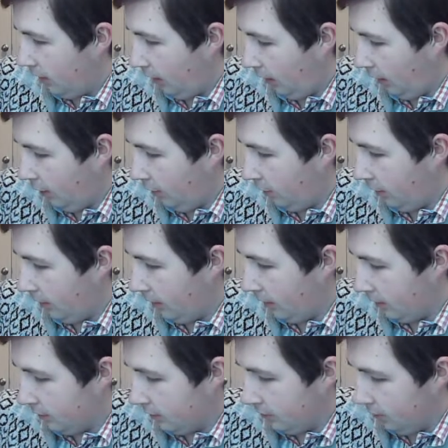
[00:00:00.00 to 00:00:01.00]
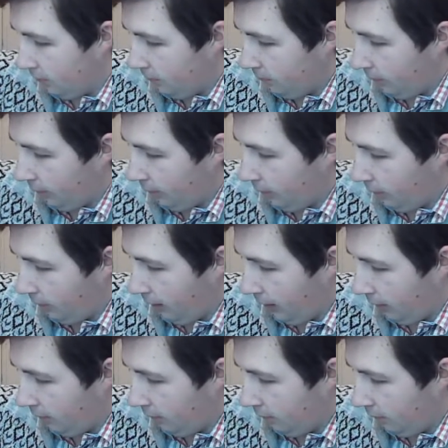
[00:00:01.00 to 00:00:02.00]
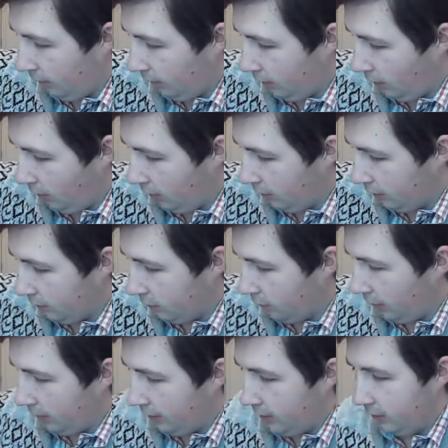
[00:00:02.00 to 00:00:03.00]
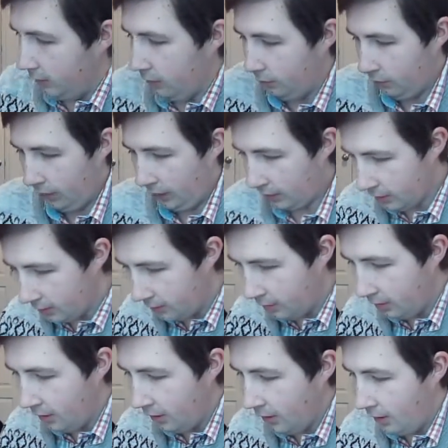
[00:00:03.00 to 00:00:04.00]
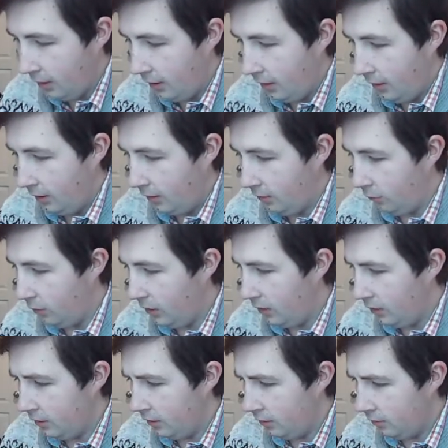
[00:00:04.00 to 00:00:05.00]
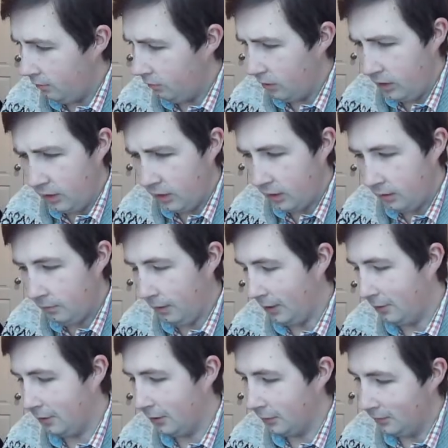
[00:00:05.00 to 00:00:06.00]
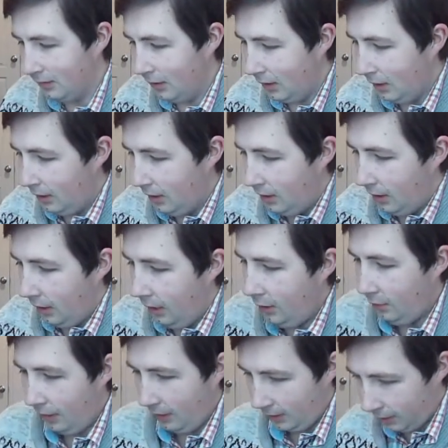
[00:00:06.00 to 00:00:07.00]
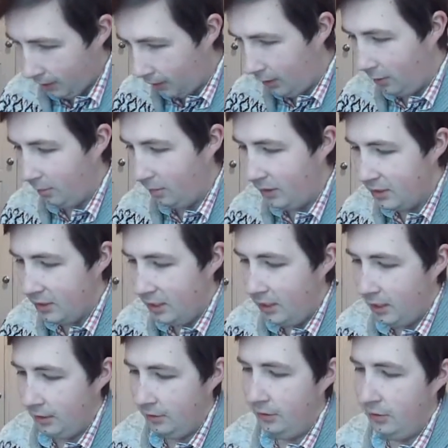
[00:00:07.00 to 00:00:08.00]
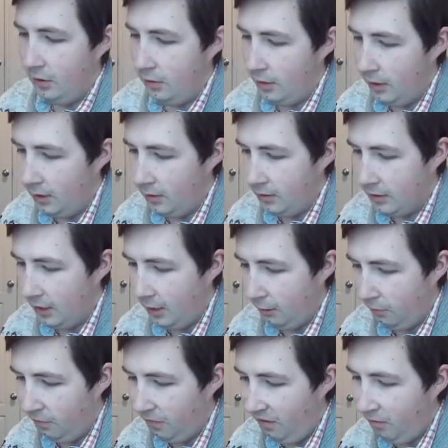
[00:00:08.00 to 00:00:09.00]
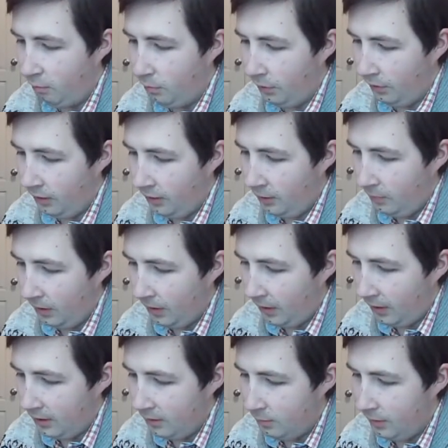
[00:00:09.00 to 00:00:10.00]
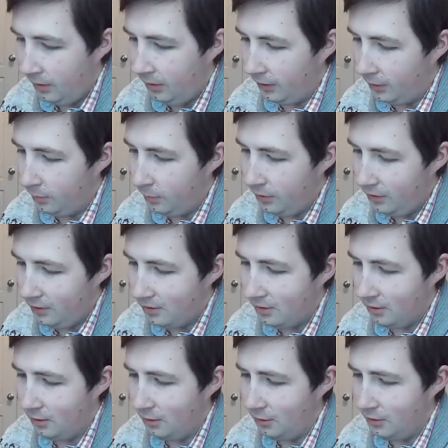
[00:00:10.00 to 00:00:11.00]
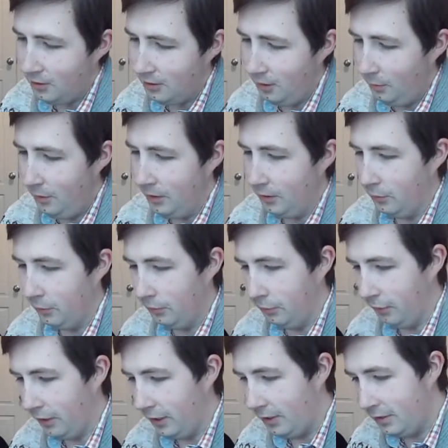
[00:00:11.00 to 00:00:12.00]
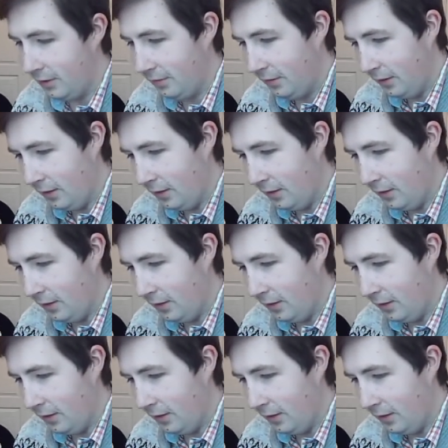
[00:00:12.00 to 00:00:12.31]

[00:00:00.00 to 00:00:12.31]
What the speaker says: I don't recognize him. And then we have Carlist Recon. I don't know. Anyway, Medine has a note in here saying, "Fifth billing behind Bel Iblis? You're slipping, old friend."